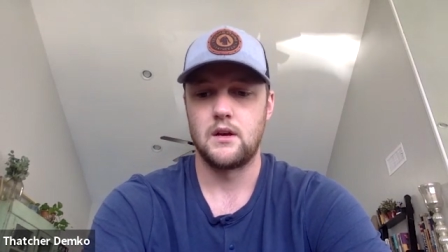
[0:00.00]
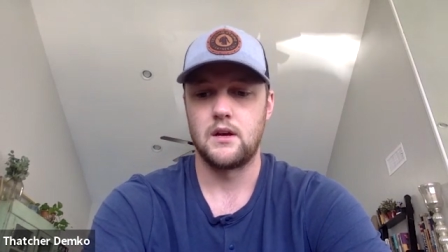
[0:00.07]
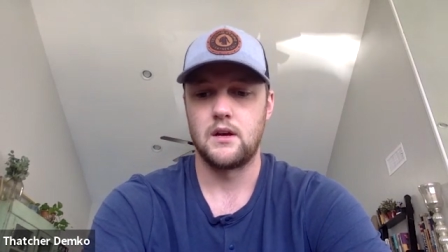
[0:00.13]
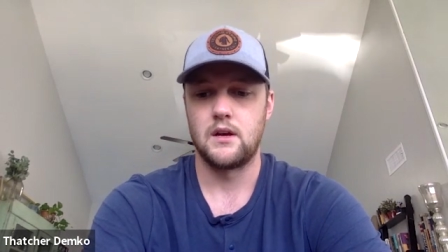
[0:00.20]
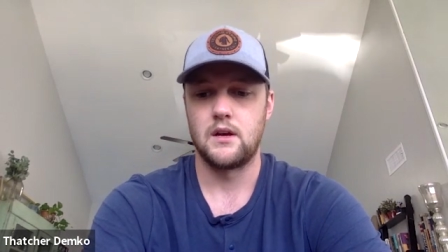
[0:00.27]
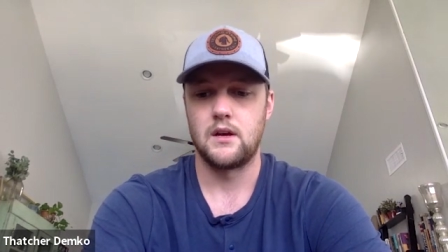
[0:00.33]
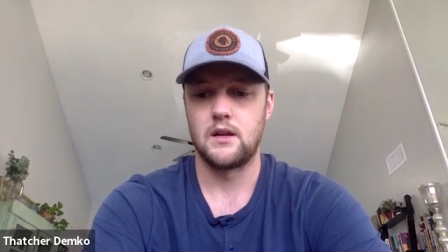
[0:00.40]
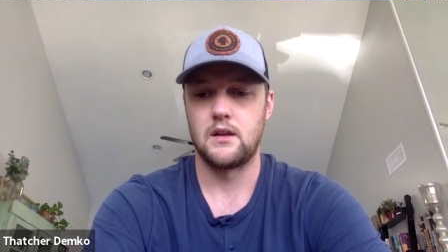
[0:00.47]

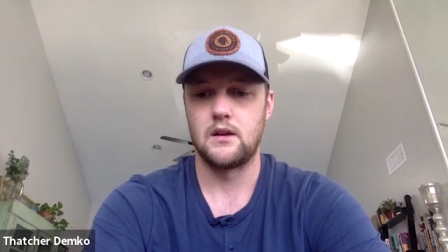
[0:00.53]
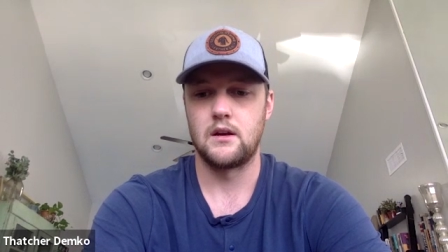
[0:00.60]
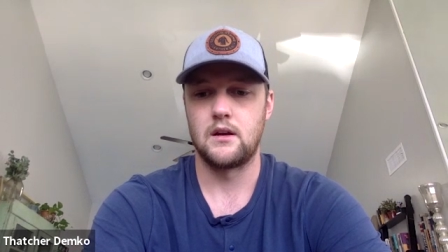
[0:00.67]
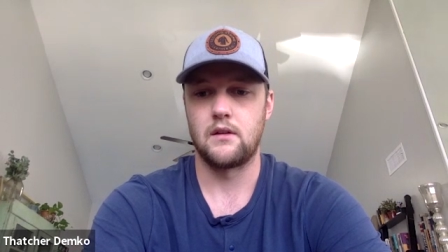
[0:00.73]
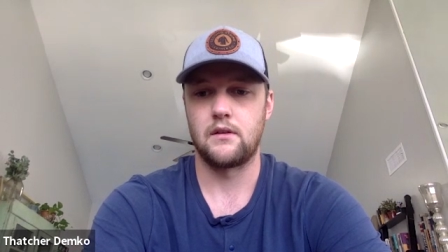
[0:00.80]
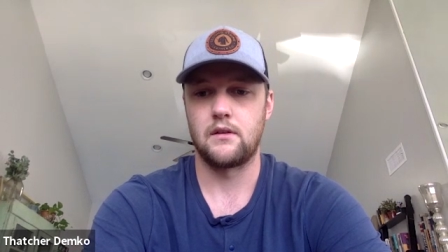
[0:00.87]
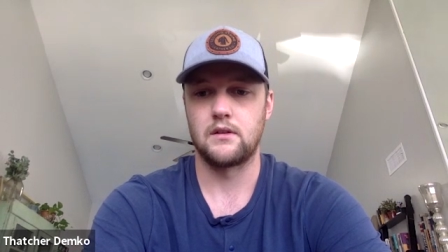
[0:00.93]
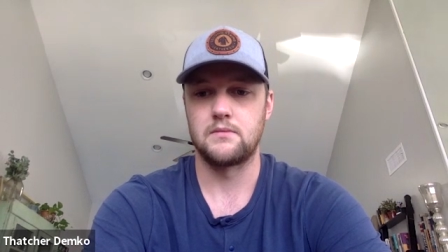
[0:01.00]
and uh, I
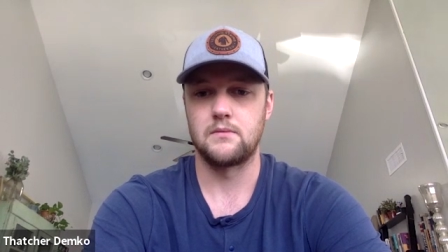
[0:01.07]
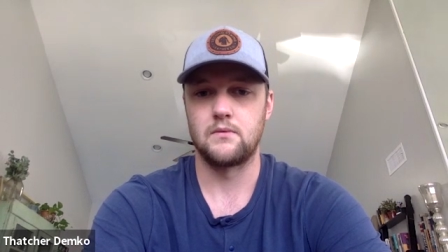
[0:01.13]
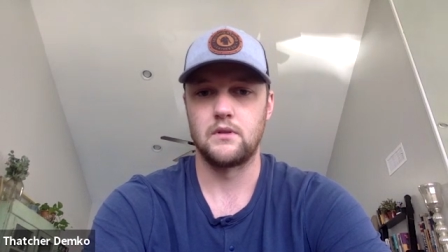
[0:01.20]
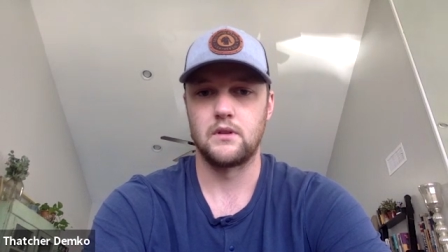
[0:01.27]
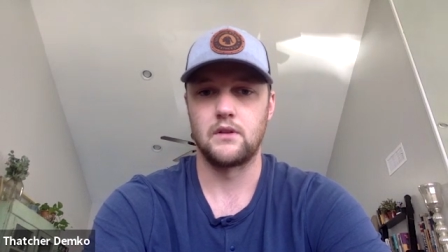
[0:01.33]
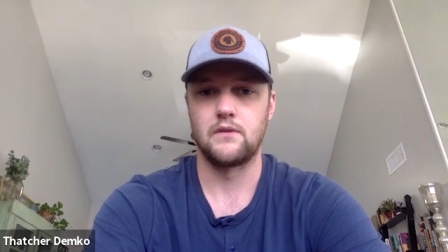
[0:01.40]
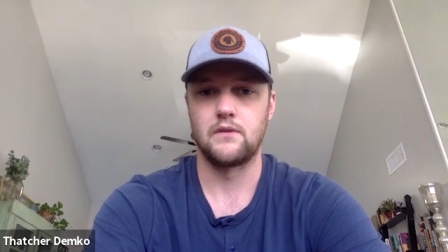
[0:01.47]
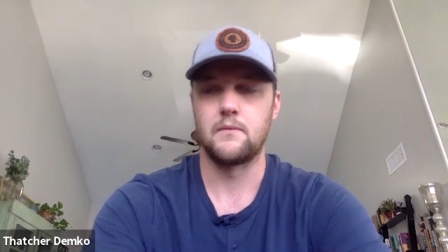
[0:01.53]
think it's been
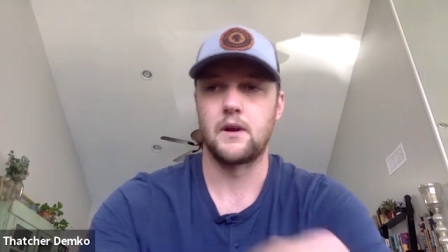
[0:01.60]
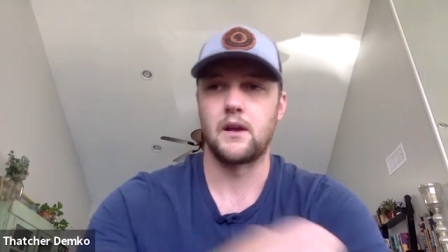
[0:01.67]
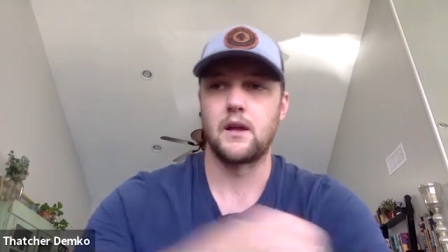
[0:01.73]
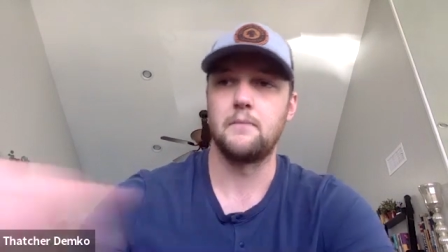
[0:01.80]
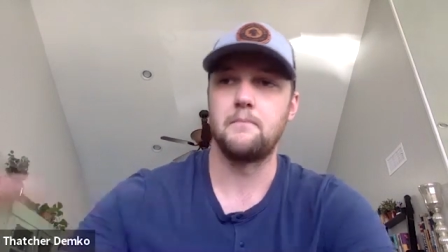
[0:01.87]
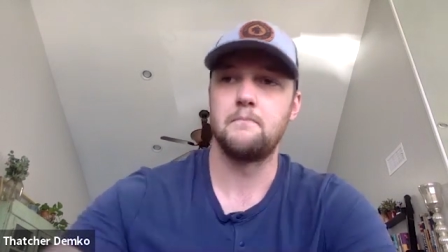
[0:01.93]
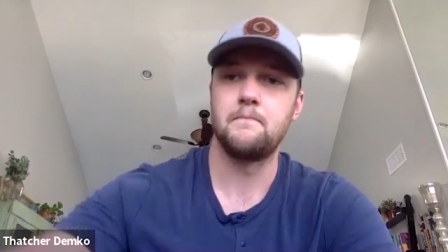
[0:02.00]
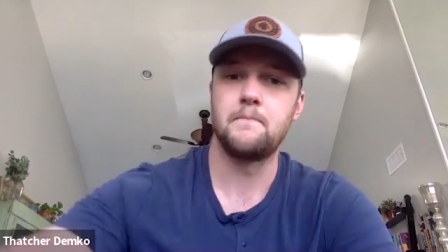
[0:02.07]
really good for my
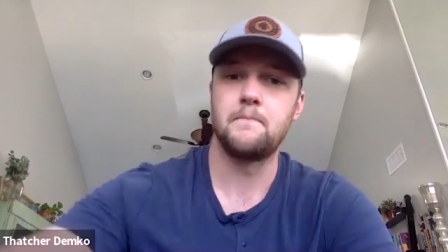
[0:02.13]
game.